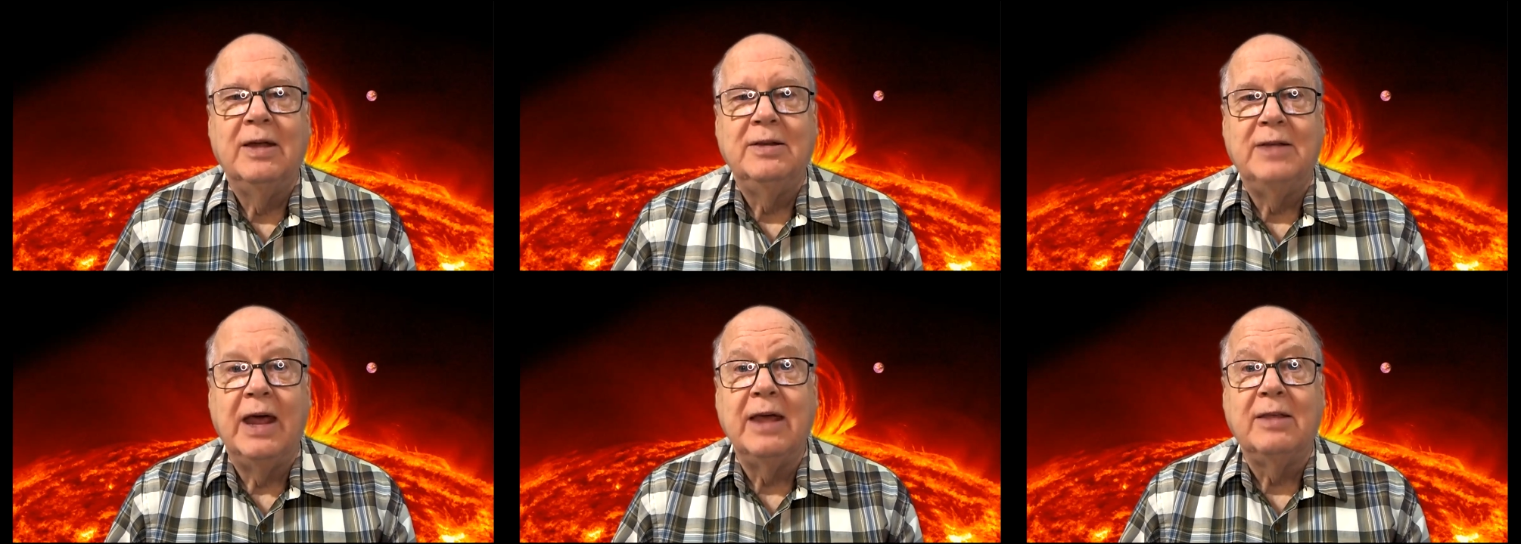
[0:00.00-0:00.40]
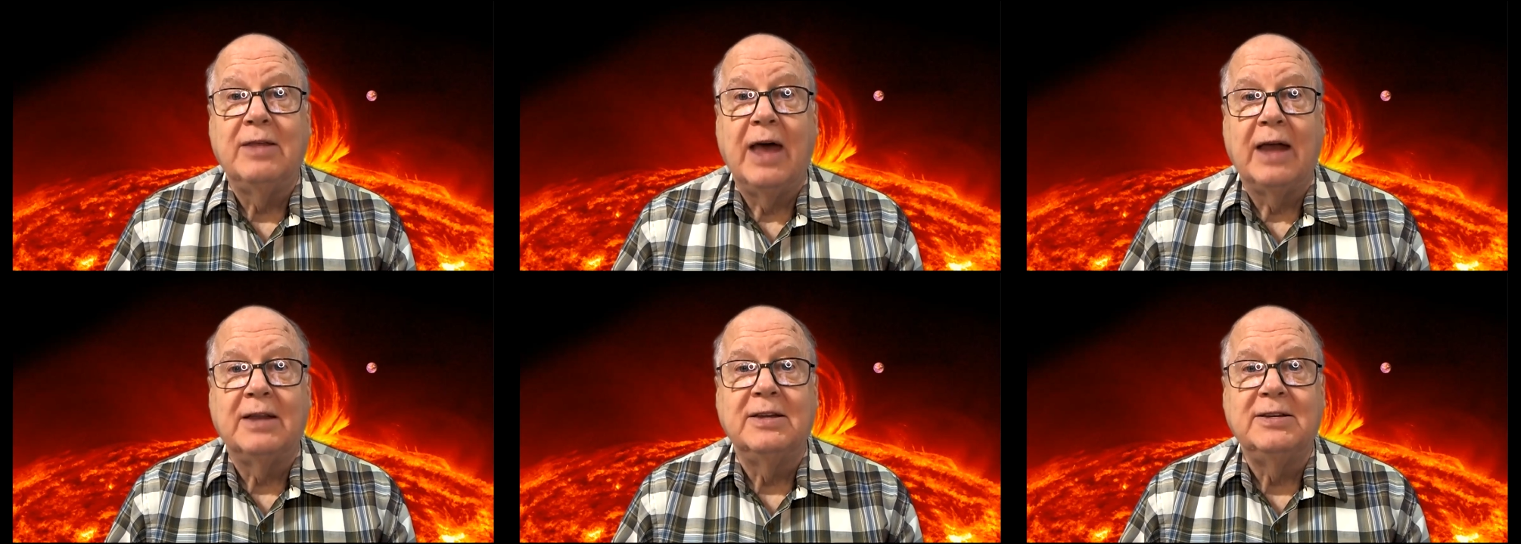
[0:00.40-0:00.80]
take
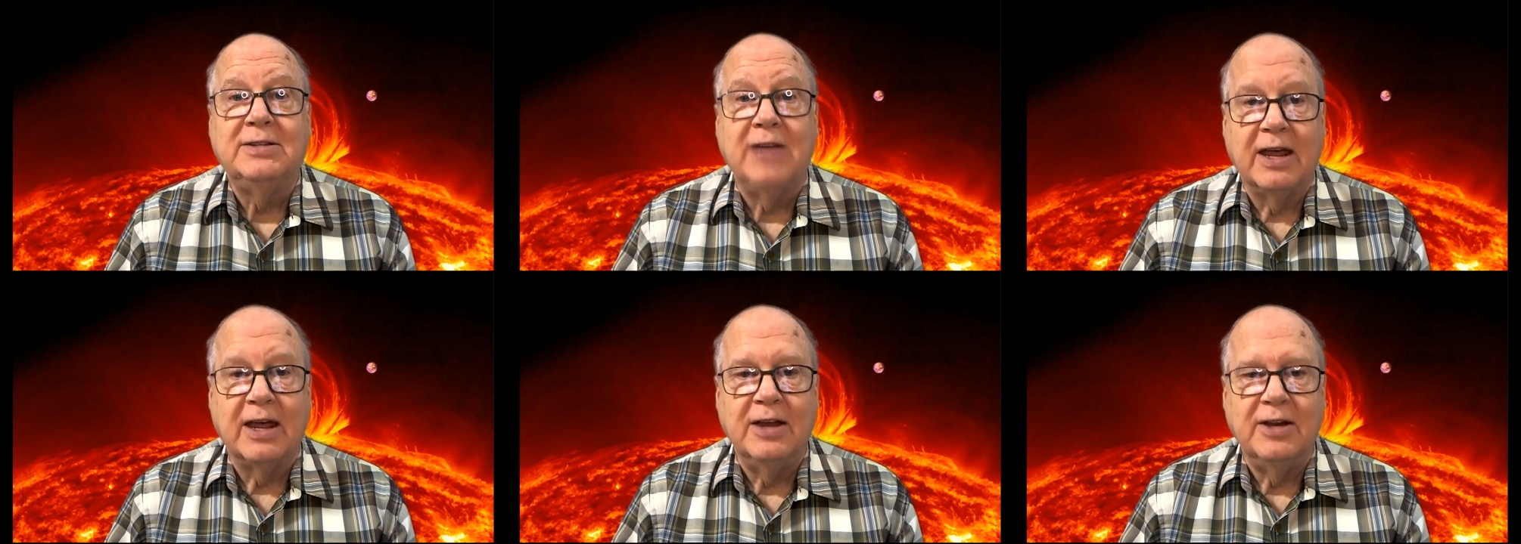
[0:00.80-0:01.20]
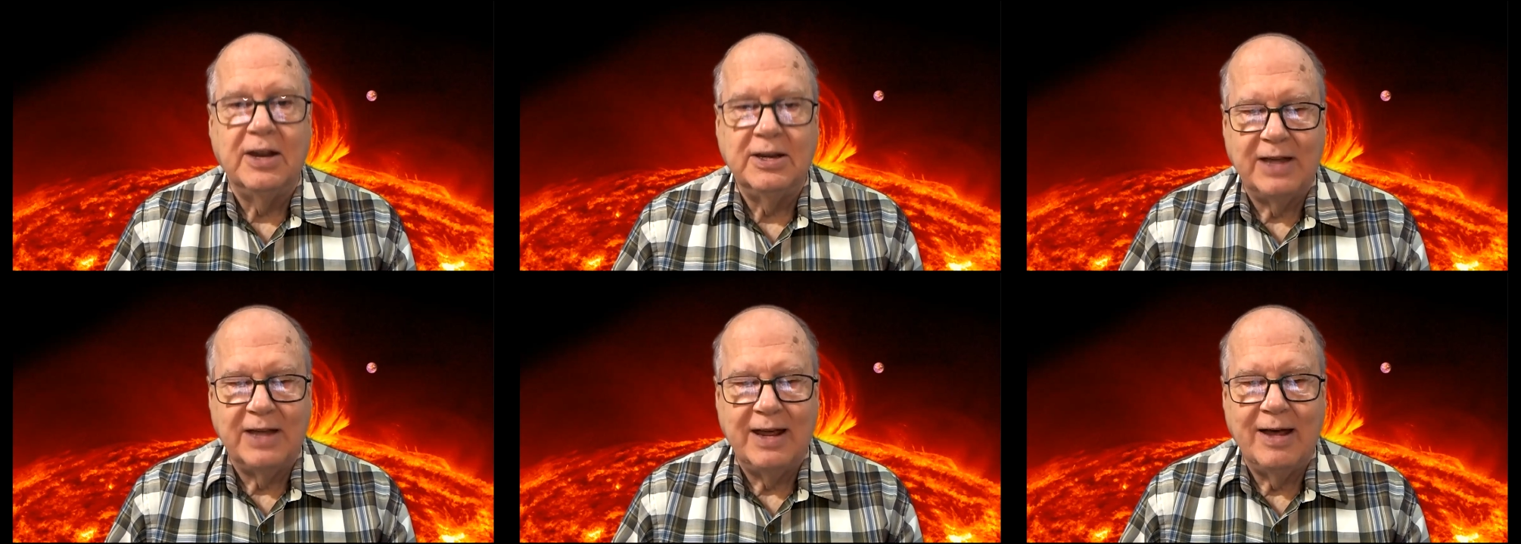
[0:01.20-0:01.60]
that second
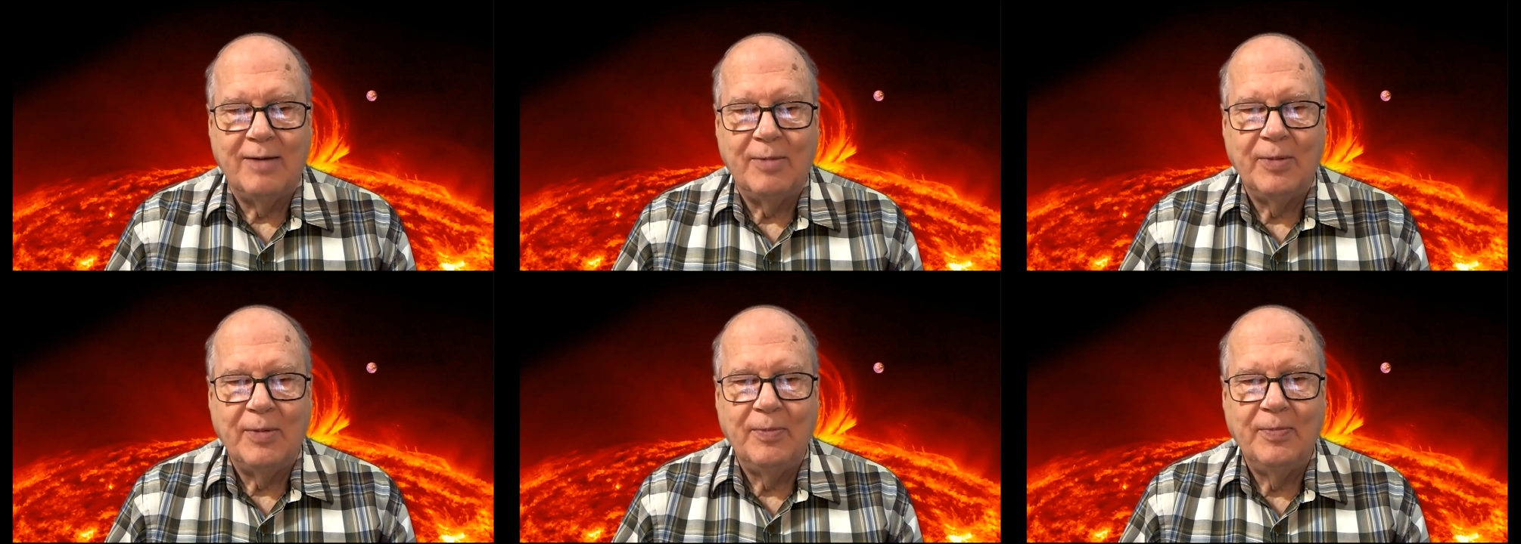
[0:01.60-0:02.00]
exam.